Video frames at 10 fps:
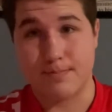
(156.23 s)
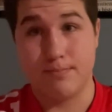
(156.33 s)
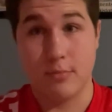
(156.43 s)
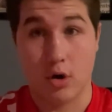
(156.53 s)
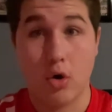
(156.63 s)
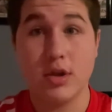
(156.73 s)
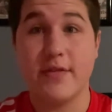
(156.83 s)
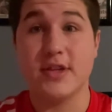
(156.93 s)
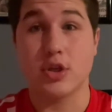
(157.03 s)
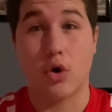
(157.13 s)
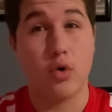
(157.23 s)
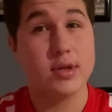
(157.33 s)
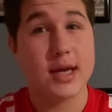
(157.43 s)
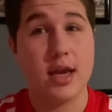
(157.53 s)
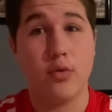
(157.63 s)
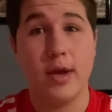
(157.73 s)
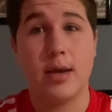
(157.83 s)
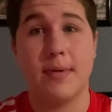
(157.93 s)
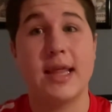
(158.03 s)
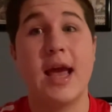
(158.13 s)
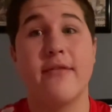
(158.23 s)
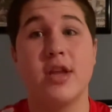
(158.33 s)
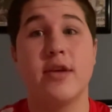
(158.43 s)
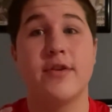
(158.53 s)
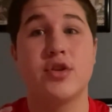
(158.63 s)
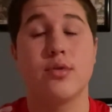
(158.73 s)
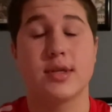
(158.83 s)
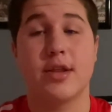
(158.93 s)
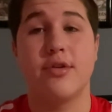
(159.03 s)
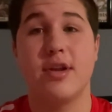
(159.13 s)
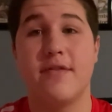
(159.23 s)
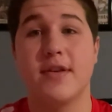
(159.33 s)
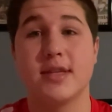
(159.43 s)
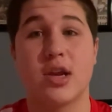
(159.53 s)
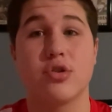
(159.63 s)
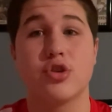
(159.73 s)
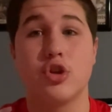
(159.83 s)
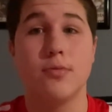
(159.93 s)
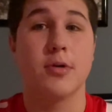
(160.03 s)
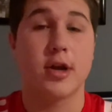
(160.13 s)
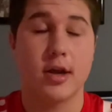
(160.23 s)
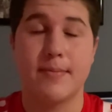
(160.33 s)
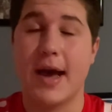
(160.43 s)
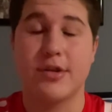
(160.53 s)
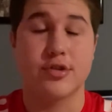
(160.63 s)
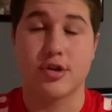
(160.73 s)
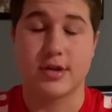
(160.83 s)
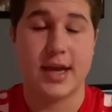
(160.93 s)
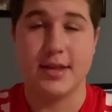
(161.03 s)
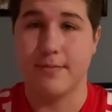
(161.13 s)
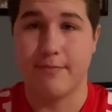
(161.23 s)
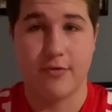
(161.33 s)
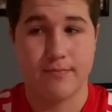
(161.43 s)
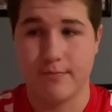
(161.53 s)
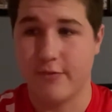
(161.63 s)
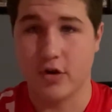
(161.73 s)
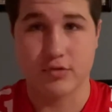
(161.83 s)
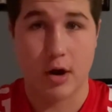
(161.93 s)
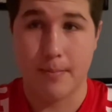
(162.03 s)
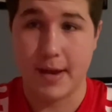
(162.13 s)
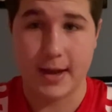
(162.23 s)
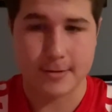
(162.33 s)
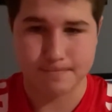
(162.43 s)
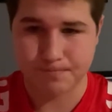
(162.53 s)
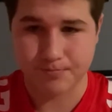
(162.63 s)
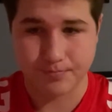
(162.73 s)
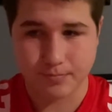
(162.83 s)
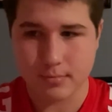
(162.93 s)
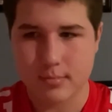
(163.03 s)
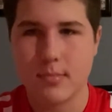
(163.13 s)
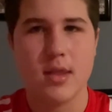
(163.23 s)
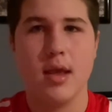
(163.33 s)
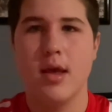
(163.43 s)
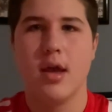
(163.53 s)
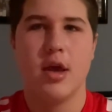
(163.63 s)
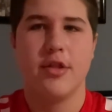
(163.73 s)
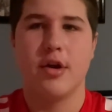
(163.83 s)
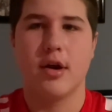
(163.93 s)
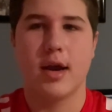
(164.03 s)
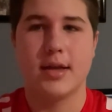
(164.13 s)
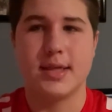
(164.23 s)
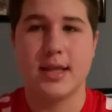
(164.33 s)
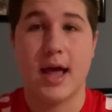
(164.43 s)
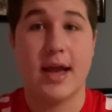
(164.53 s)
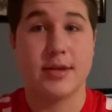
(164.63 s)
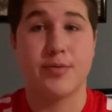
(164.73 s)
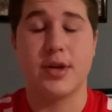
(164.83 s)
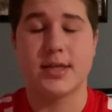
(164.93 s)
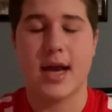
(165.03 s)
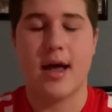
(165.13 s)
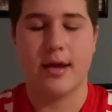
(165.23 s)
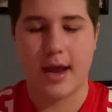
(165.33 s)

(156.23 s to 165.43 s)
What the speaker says: whole defense as a whole is kind of weak, but they have individuals on their defense that are super good. Patrick Surtain's first-round pick. Their D-line's pretty solid.